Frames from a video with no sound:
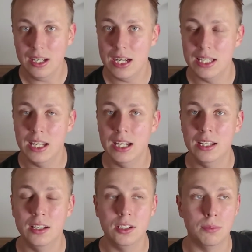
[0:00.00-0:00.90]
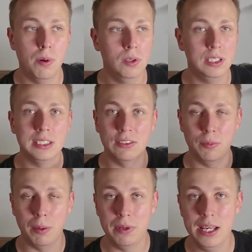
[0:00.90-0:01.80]
And then you're posting stuff
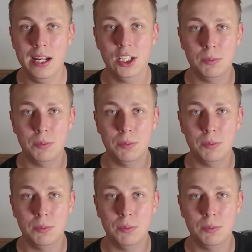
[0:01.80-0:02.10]
about bananas,